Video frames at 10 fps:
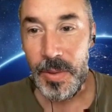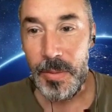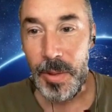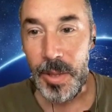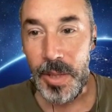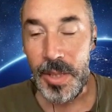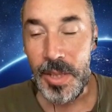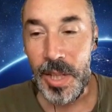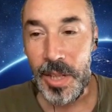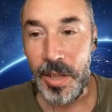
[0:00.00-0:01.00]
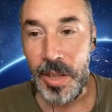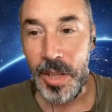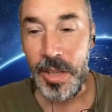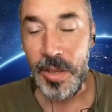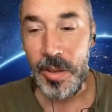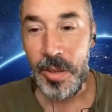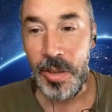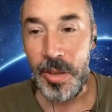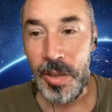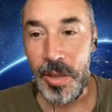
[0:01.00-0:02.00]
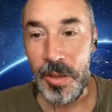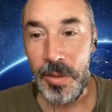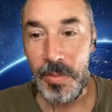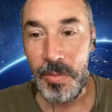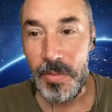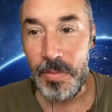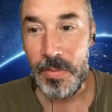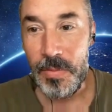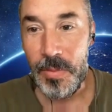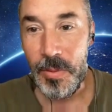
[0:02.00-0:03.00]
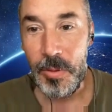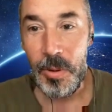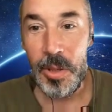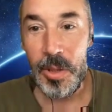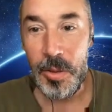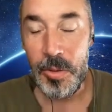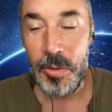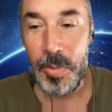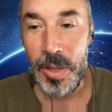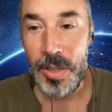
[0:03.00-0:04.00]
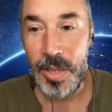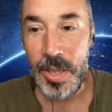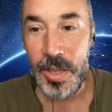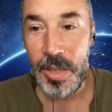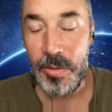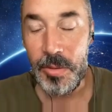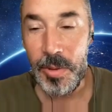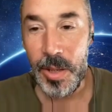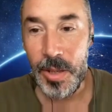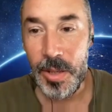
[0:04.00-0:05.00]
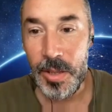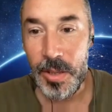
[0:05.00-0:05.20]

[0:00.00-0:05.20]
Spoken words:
I mean, it's like any other working group and SIG in Kubernetes.